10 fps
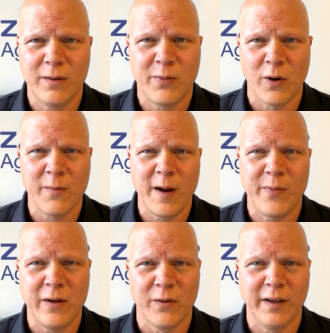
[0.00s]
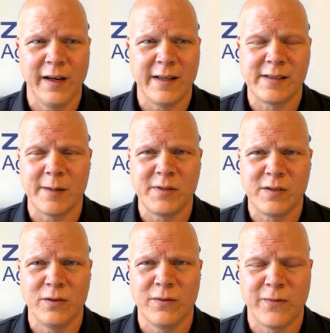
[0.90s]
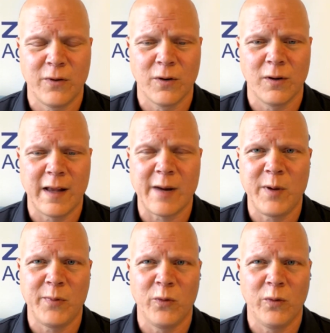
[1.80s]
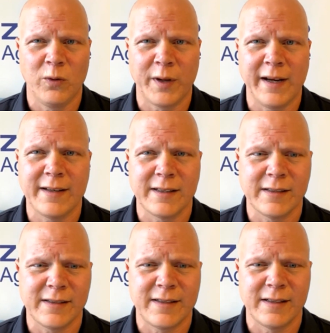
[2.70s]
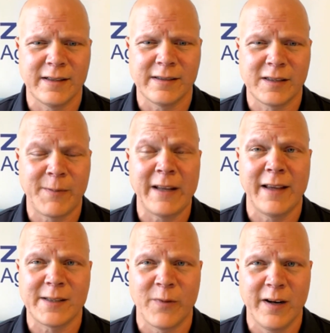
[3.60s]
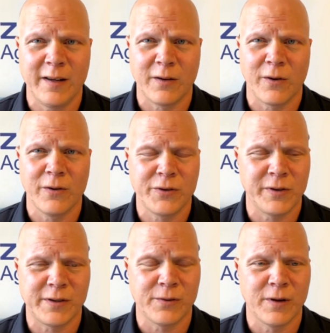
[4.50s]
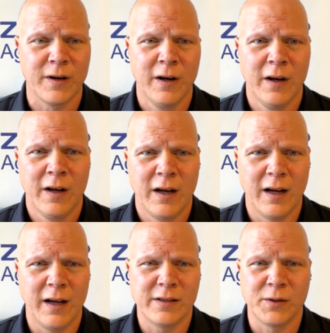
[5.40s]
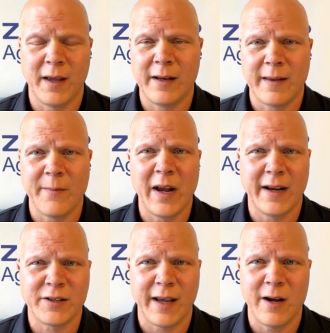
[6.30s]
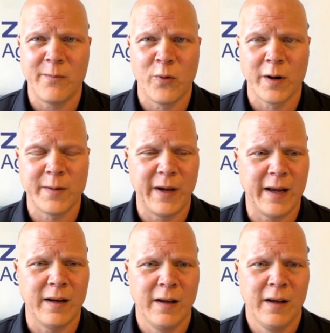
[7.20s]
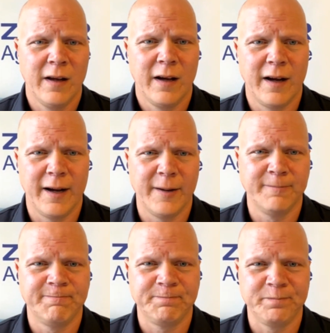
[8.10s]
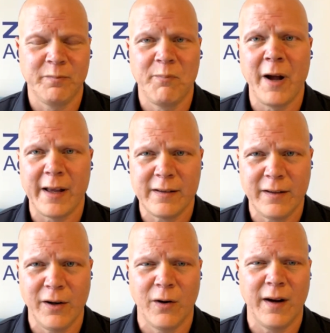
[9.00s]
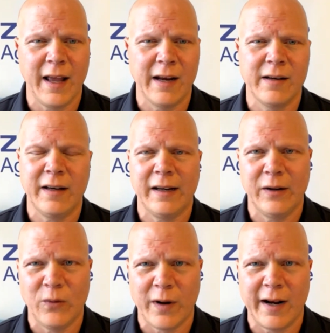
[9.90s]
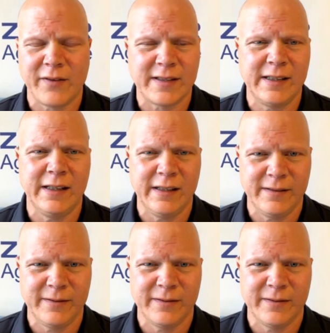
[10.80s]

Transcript: pork might be a really nice substitute for a lot of people looking to spend less money at the grocery store. So that might actually help pork demand. But, you know, again, we're going to have to see.